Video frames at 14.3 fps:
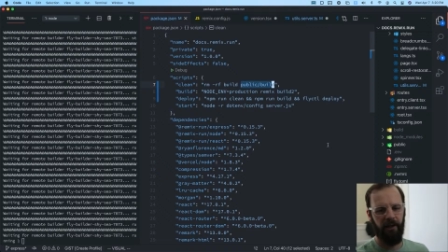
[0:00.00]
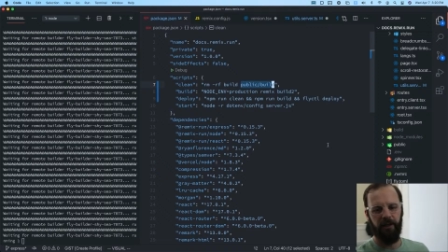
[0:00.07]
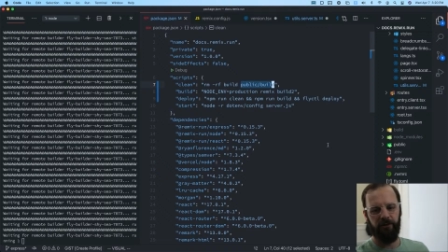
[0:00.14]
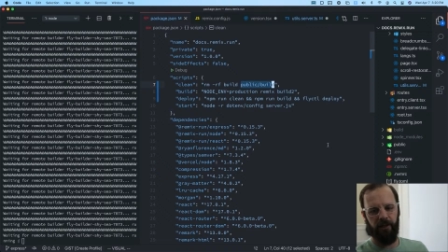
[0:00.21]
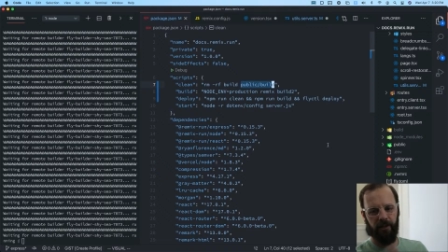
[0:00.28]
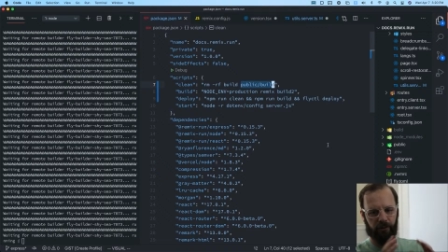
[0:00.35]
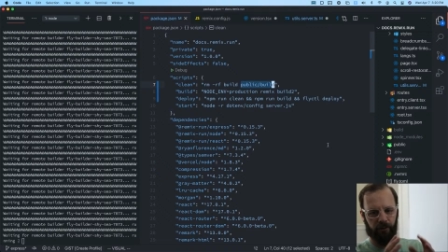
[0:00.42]
It's
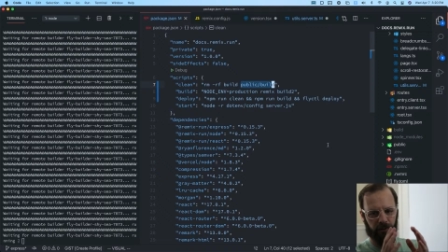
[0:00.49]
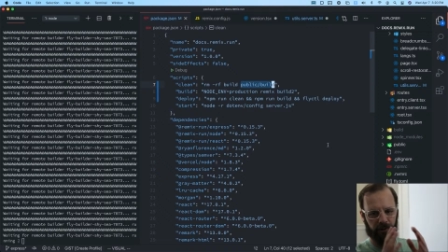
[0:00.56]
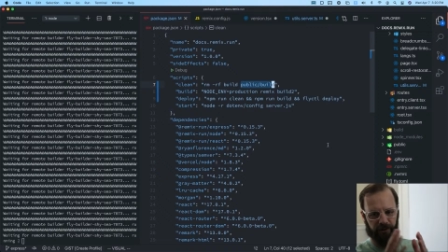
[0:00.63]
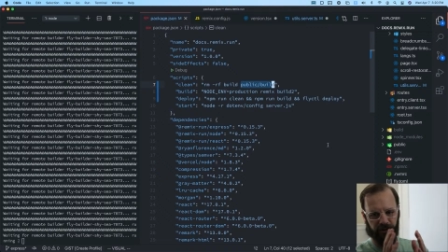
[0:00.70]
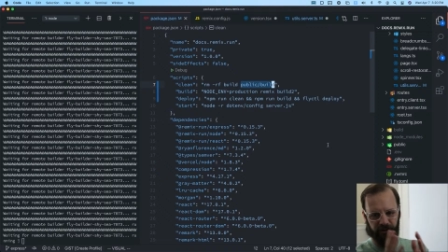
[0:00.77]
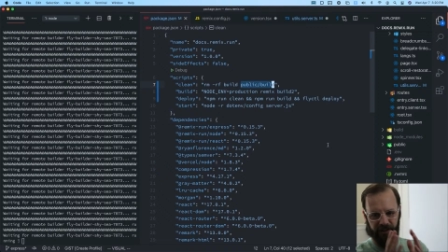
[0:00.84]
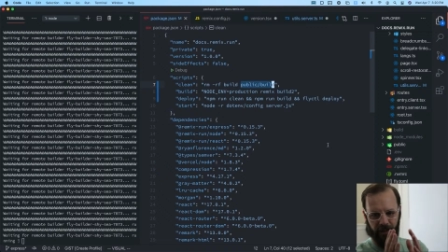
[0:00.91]
kind of cool. It's
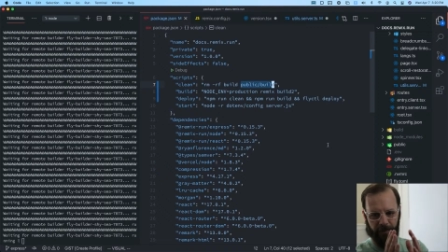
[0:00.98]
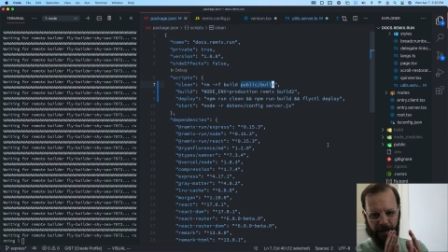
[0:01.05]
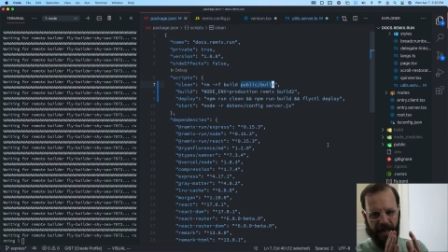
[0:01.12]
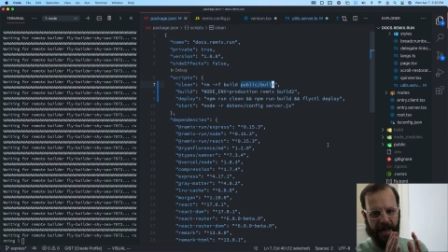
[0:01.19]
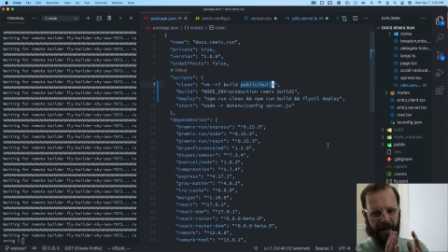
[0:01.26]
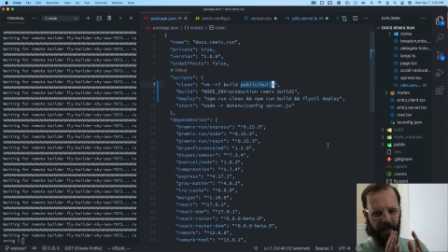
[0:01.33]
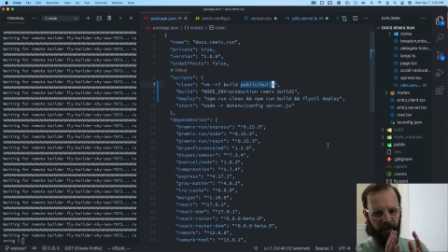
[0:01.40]
the same
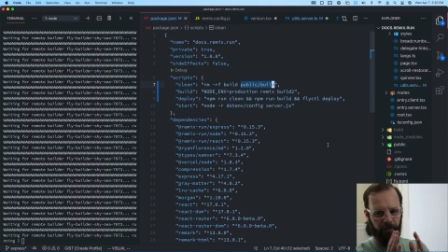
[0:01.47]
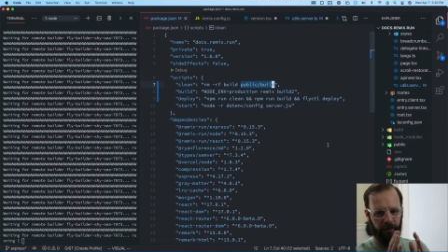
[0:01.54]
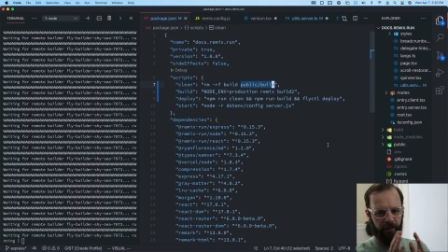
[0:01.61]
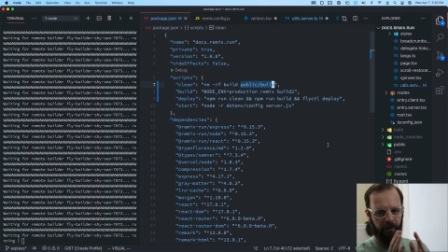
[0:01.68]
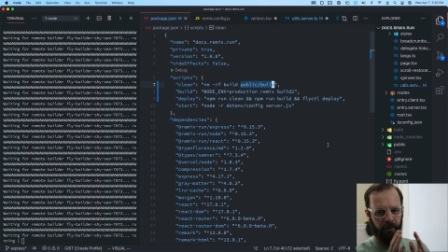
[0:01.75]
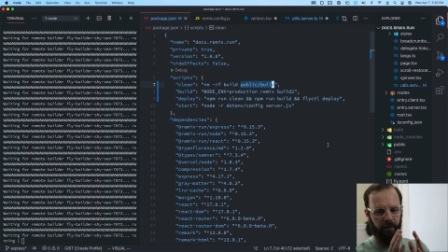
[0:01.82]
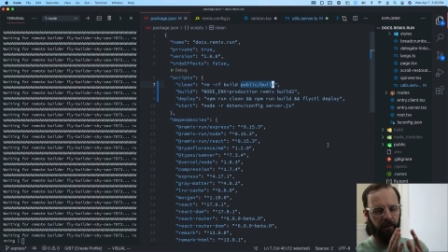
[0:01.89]
app,
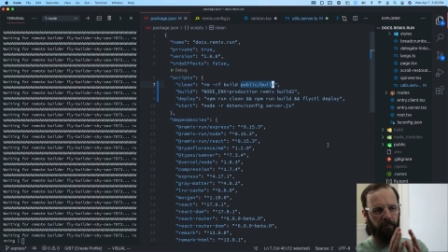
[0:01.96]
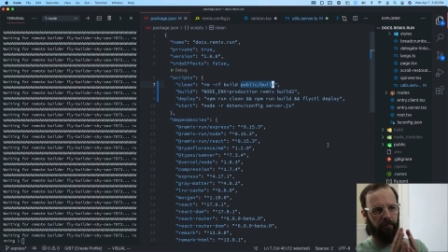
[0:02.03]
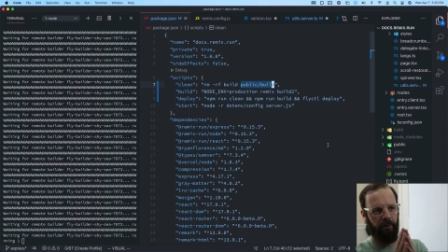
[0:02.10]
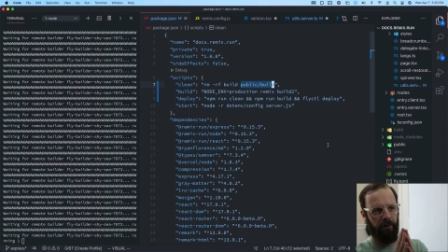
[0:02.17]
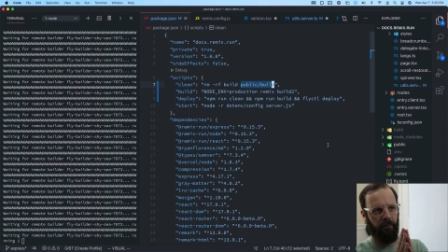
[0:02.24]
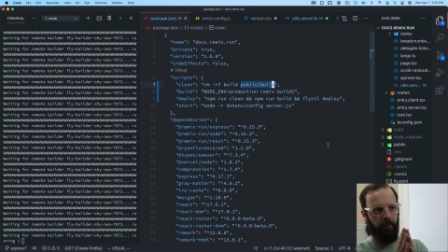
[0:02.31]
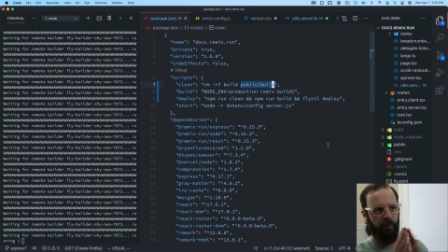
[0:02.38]

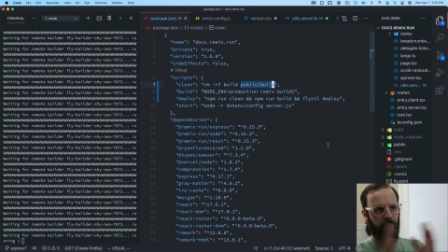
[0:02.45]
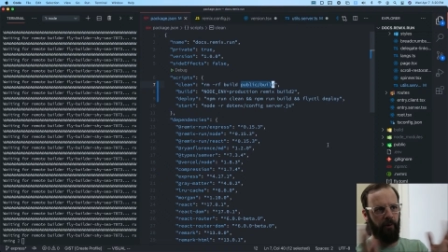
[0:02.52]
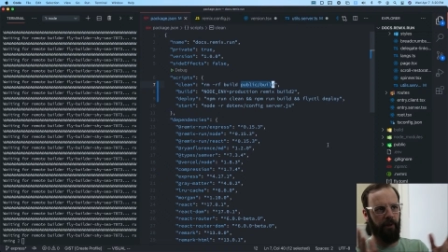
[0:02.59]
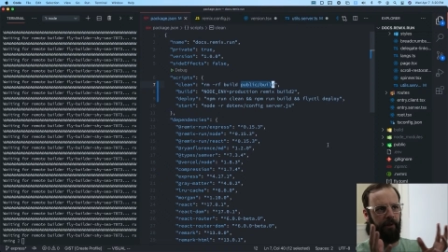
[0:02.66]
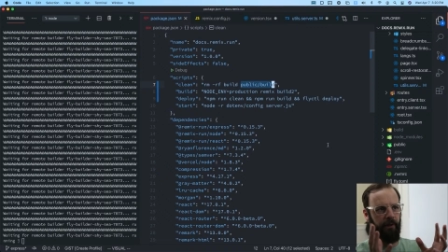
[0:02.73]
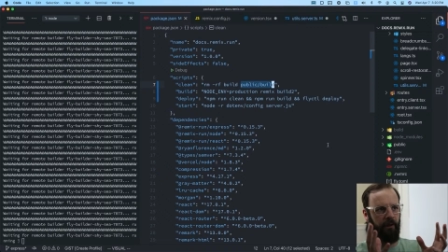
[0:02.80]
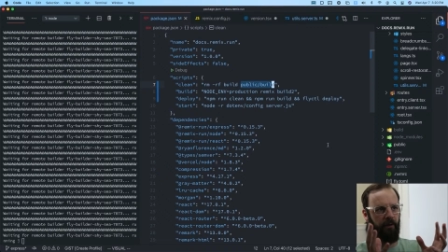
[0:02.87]
but we run it